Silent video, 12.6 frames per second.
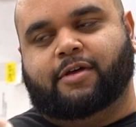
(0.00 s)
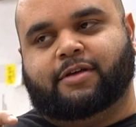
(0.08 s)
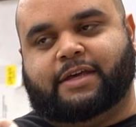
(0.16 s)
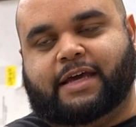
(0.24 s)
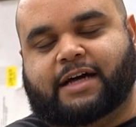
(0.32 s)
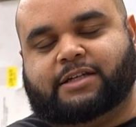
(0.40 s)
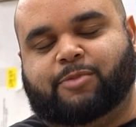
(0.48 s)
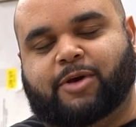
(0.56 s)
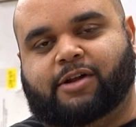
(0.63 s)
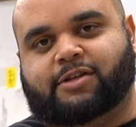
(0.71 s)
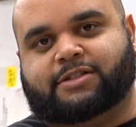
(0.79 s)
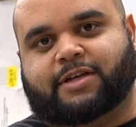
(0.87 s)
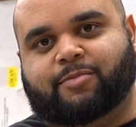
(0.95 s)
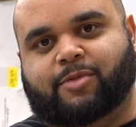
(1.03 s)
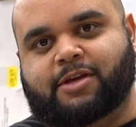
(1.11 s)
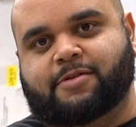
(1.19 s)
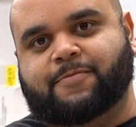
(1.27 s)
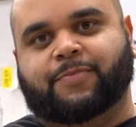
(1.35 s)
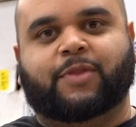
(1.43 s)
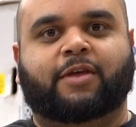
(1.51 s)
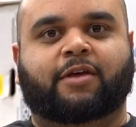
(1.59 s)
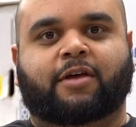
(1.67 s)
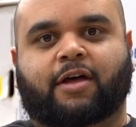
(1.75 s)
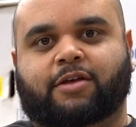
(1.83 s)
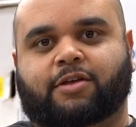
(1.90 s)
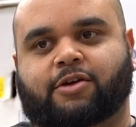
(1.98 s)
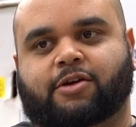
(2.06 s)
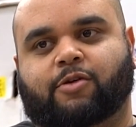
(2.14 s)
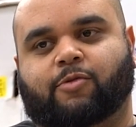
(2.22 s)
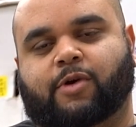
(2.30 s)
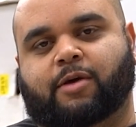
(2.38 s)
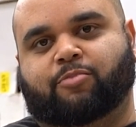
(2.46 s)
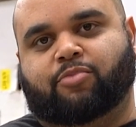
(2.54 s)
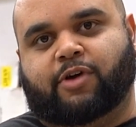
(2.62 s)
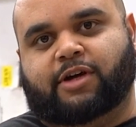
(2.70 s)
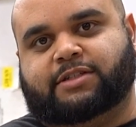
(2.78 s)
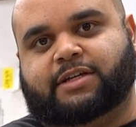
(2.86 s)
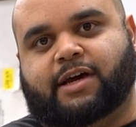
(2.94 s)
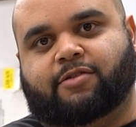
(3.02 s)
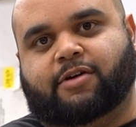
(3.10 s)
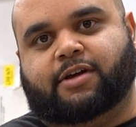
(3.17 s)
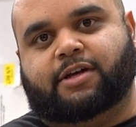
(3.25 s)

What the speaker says: gas pedal assembly. You're going to want to press down on